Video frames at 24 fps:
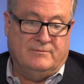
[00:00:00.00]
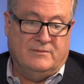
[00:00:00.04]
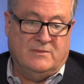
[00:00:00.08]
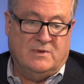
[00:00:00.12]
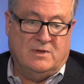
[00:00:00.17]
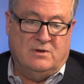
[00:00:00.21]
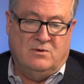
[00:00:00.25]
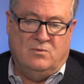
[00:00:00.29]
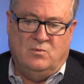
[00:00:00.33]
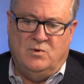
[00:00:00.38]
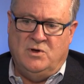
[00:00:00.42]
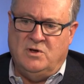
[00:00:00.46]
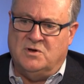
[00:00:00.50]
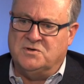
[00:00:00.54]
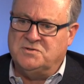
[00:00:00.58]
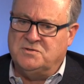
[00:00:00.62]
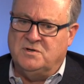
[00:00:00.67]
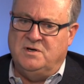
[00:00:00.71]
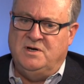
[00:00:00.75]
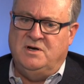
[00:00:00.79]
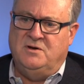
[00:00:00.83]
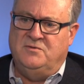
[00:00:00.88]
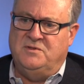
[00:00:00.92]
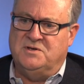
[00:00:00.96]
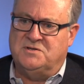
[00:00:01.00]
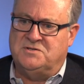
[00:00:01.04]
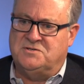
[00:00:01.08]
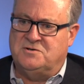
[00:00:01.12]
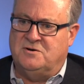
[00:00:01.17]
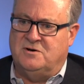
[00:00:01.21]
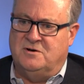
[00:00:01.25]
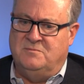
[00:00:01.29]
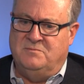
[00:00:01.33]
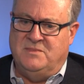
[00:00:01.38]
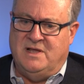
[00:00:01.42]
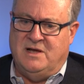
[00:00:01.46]
we also hear this
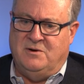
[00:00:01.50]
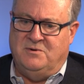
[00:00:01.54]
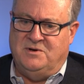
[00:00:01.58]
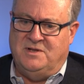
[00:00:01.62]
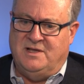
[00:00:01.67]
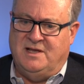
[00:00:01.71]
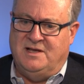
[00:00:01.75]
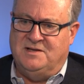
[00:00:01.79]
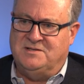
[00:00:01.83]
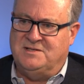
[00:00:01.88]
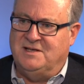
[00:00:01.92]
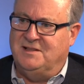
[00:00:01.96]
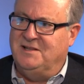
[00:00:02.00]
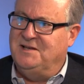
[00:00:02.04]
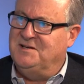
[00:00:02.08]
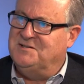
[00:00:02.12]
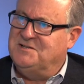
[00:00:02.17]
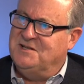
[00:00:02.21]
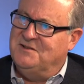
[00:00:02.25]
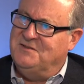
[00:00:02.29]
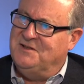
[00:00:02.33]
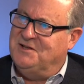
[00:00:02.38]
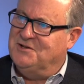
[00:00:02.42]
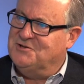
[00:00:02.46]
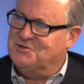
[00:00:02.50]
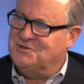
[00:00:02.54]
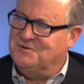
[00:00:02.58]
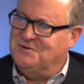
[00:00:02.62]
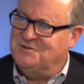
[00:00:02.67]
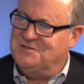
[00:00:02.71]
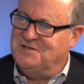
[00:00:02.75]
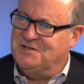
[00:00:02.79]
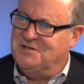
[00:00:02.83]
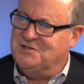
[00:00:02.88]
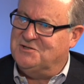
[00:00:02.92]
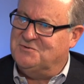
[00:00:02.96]
term nowadays, at least in the insurance
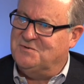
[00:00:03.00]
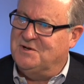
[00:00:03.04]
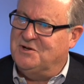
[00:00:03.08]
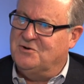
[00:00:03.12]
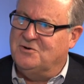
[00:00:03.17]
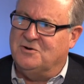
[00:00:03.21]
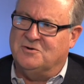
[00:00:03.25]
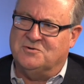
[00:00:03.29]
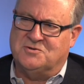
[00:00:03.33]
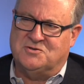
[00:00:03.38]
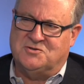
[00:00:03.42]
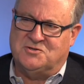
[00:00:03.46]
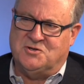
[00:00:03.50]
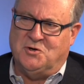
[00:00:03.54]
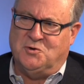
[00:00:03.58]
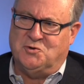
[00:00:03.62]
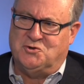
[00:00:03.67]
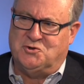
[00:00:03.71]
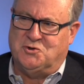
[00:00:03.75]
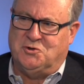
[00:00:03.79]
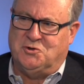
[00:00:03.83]
industry, called social